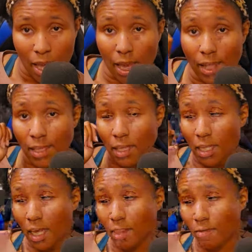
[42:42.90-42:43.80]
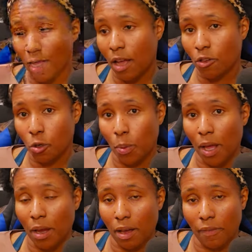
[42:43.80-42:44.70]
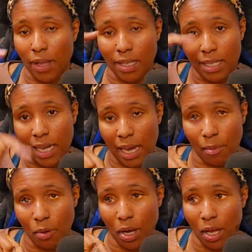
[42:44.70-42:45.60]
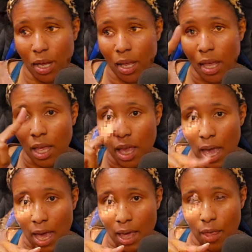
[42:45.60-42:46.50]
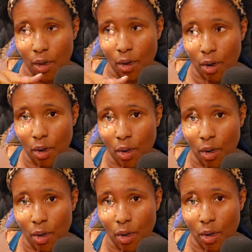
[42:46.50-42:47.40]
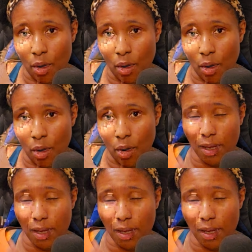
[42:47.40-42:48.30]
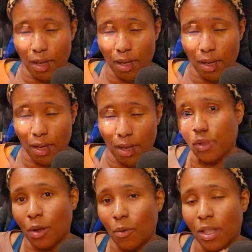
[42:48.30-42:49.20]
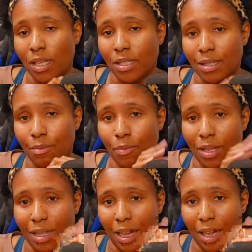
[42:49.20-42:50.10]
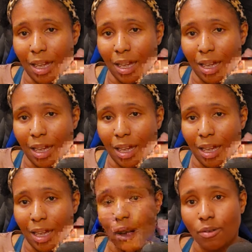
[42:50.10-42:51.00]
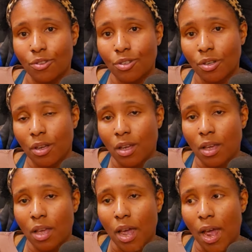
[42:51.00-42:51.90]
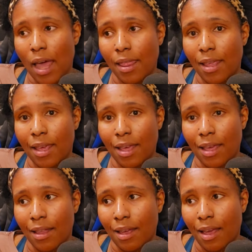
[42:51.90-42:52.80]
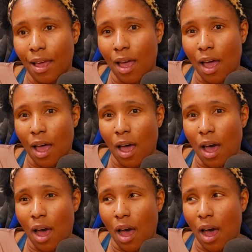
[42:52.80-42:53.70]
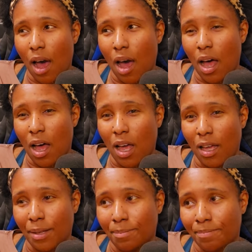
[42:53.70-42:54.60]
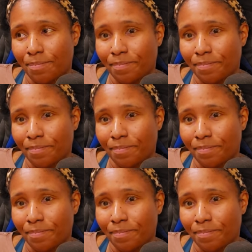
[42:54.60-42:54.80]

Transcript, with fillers: And then the other couch, you're probably gonna have like Tamra, Heather, and Emily, because Emily's gonna be the only one that's is able to sit on the other couch. And then um